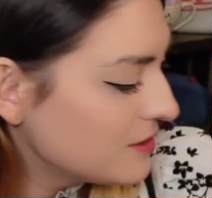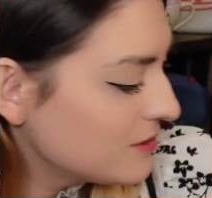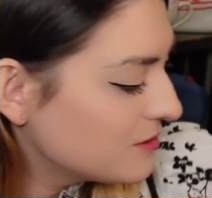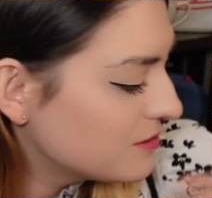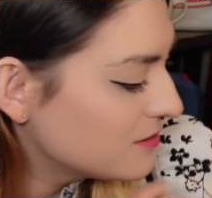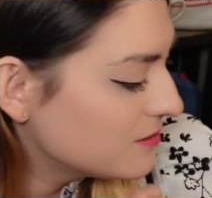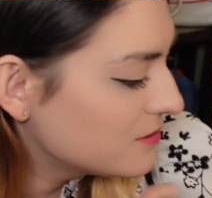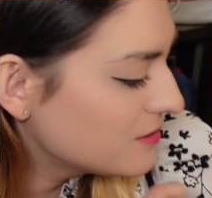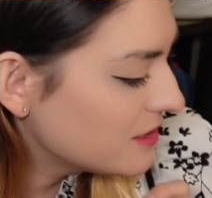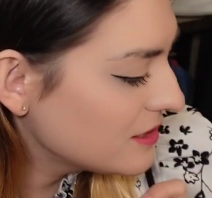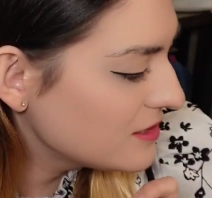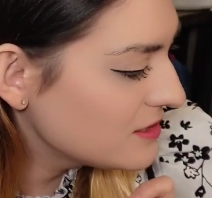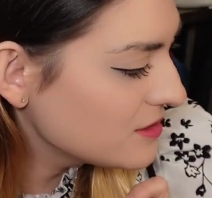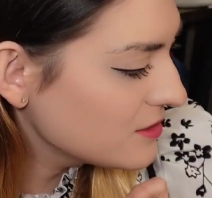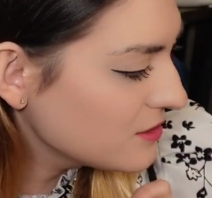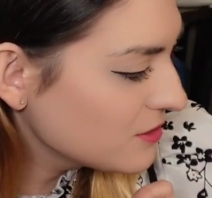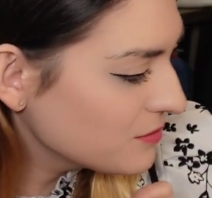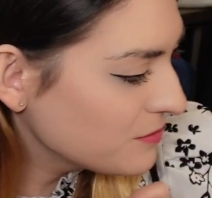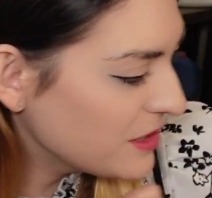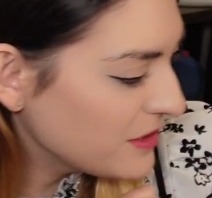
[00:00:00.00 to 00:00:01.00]
So that's
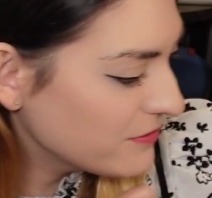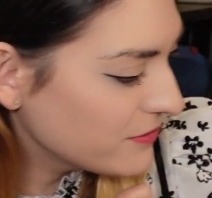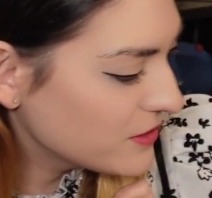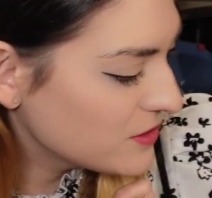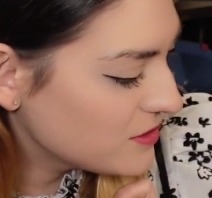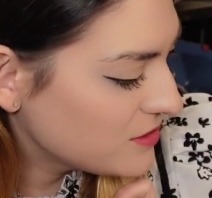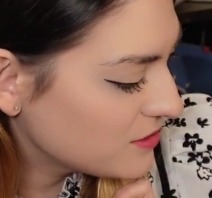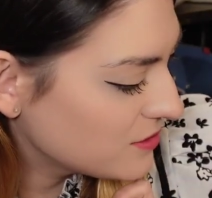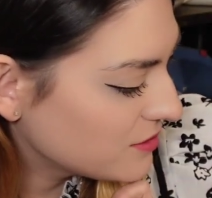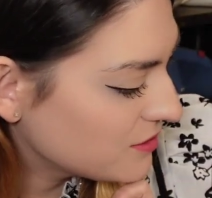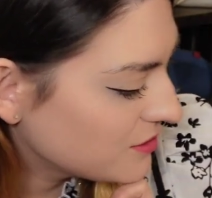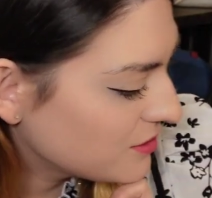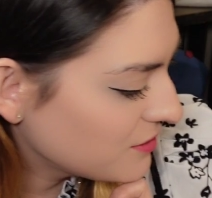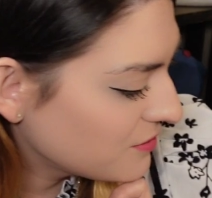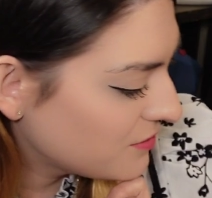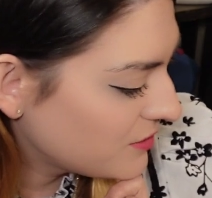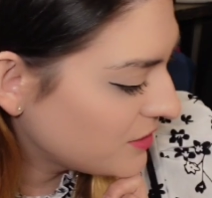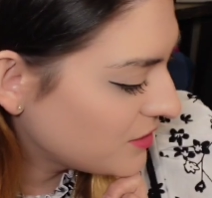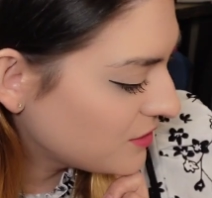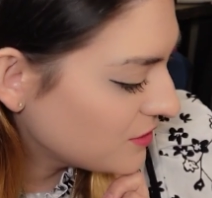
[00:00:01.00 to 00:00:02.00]
my first acrylic
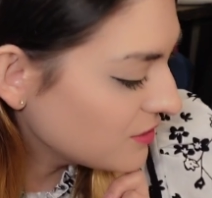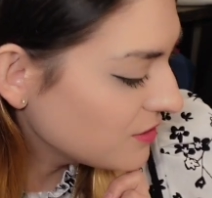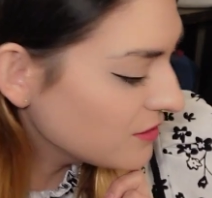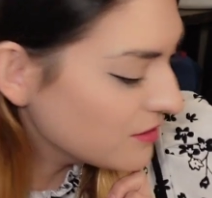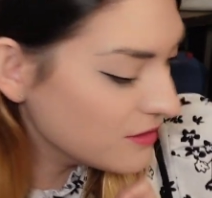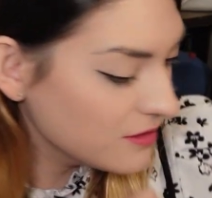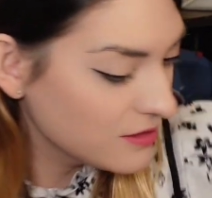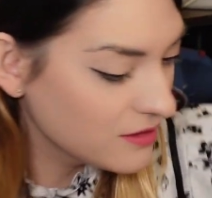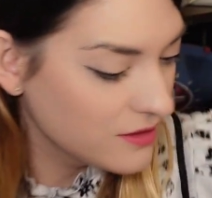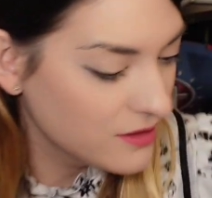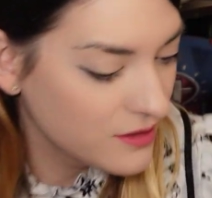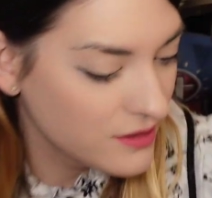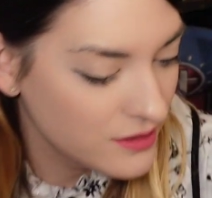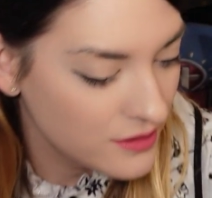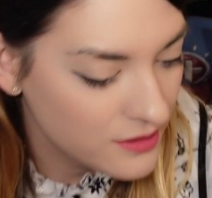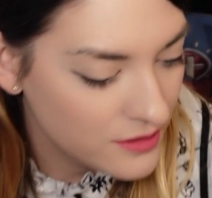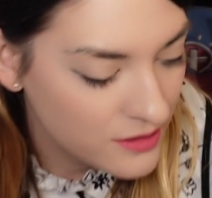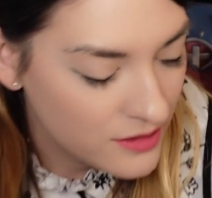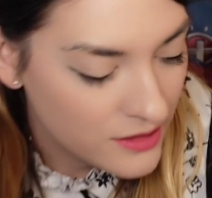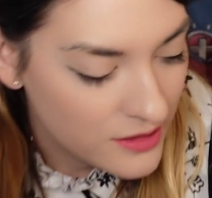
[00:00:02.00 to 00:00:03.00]
figure.
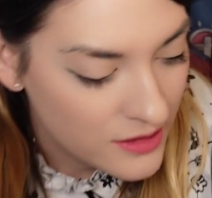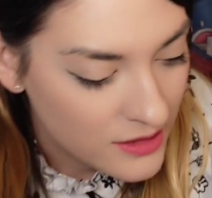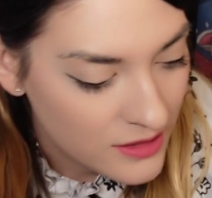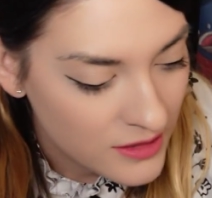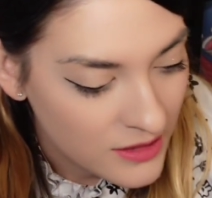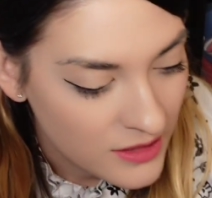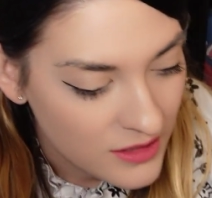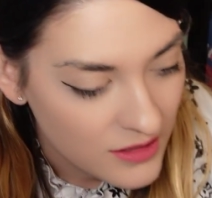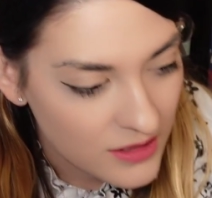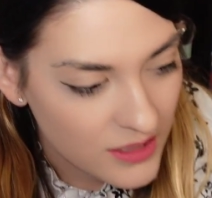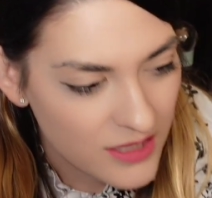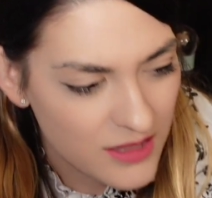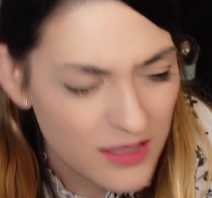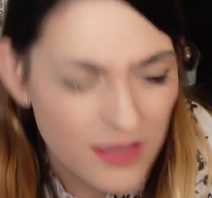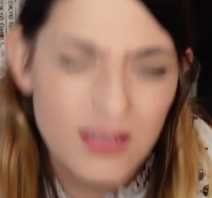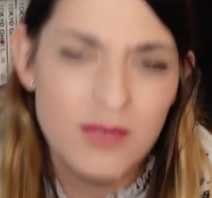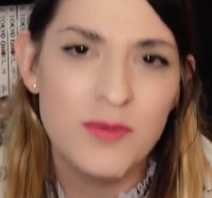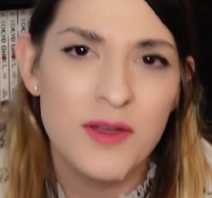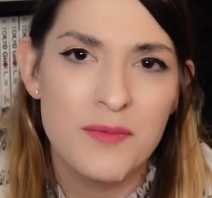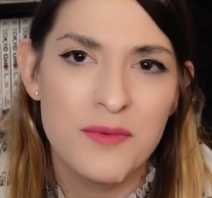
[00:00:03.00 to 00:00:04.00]
I think
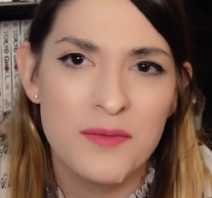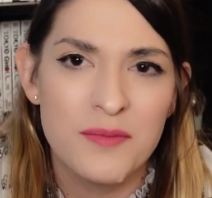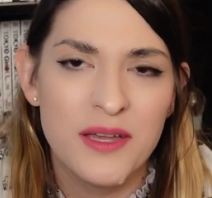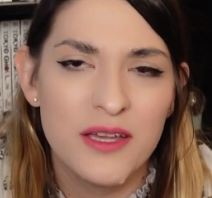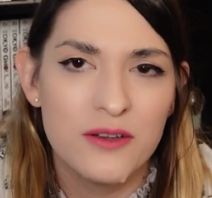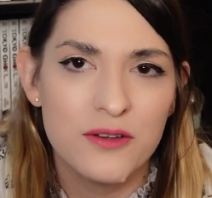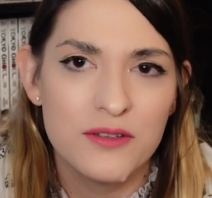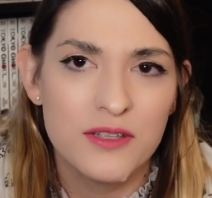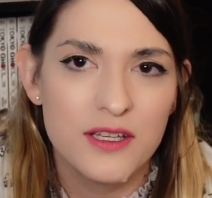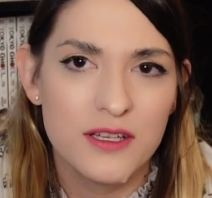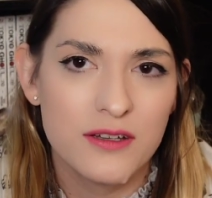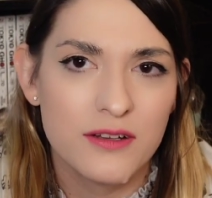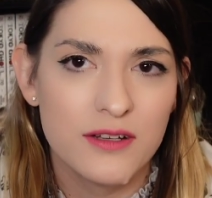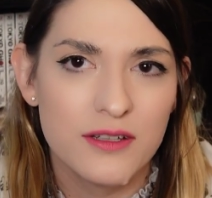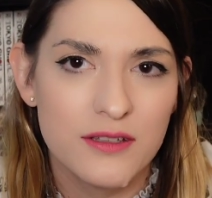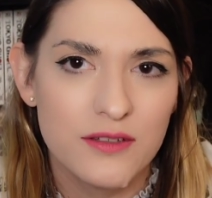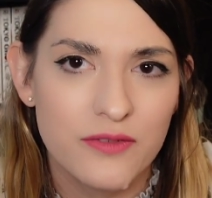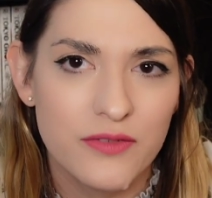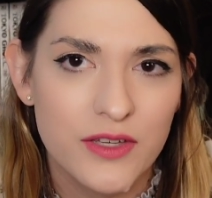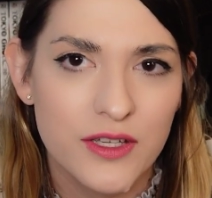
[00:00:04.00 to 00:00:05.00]
that might be my only
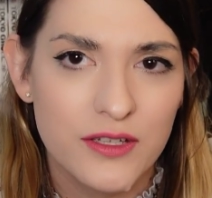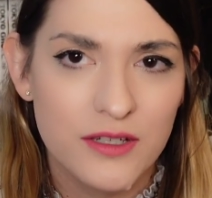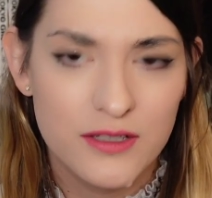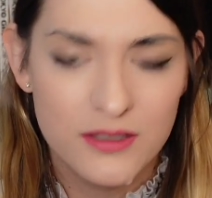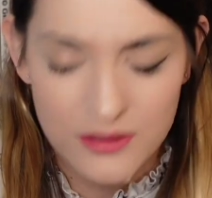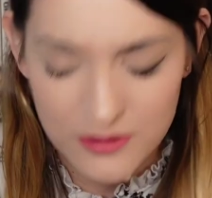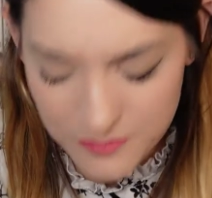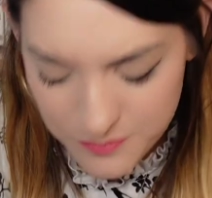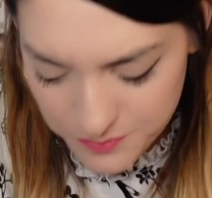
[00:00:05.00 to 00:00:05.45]
acrylic figure.